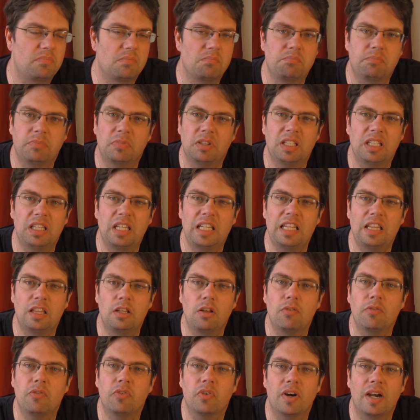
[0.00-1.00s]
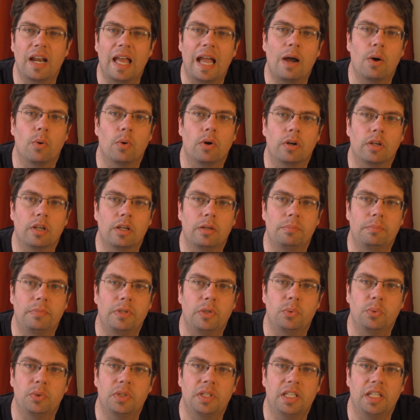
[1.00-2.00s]
little over an hour
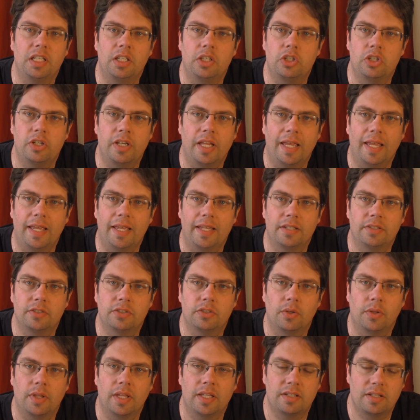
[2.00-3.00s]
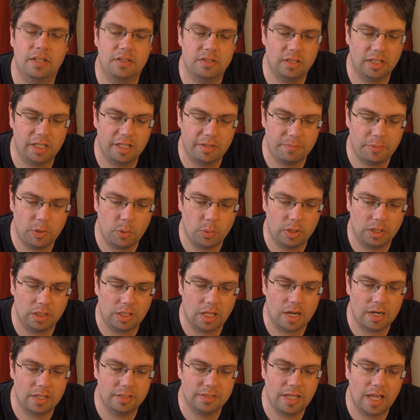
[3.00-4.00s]
commute each day. So that doesn't leave me with a
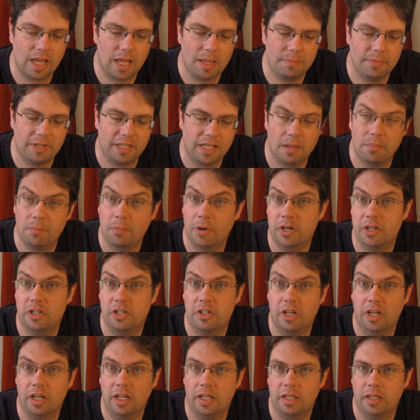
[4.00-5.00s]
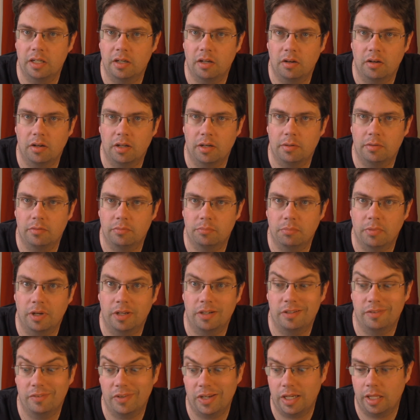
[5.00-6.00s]
lot of time to get much done on
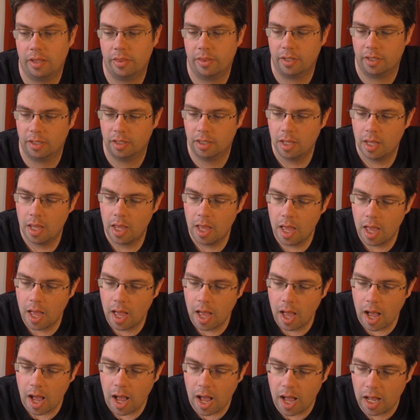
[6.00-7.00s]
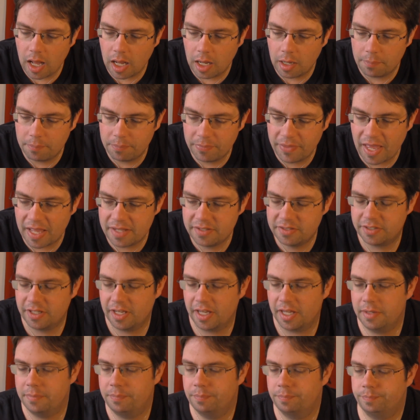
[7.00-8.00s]
much of anything. That
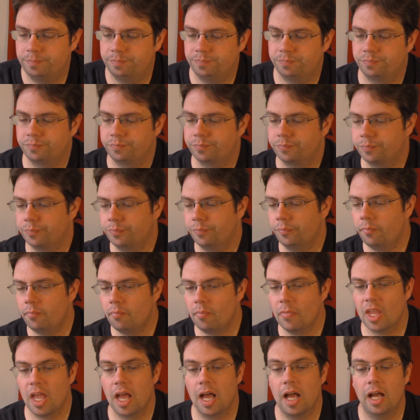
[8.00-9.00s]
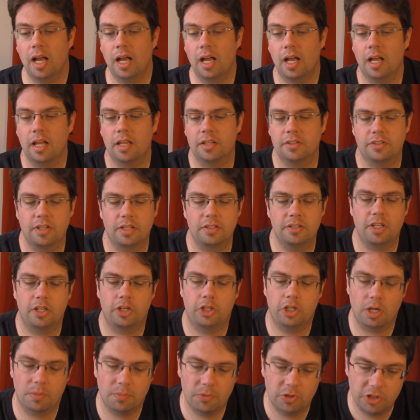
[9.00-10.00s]
said, Sunset
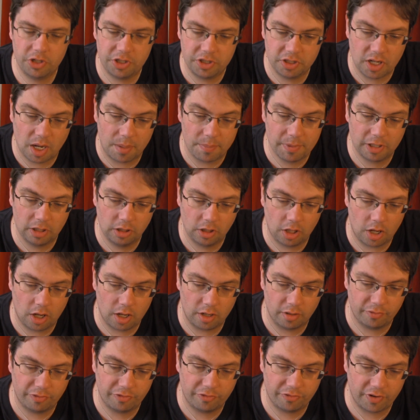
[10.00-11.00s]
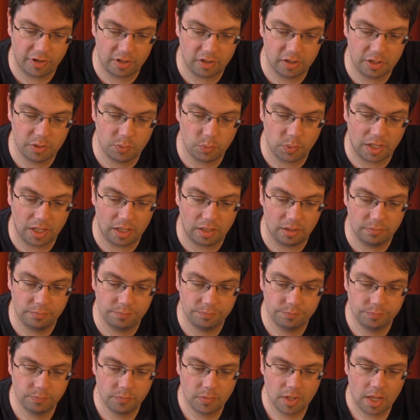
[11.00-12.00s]
Shimmer, she's coming along fairly well.
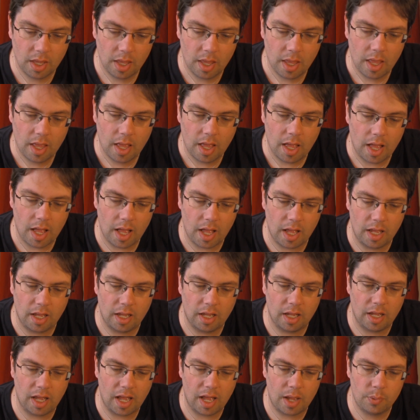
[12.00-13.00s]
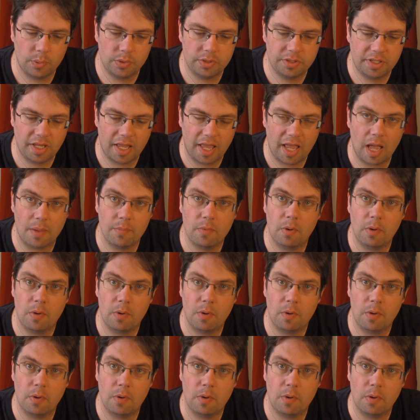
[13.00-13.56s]
I would say I'm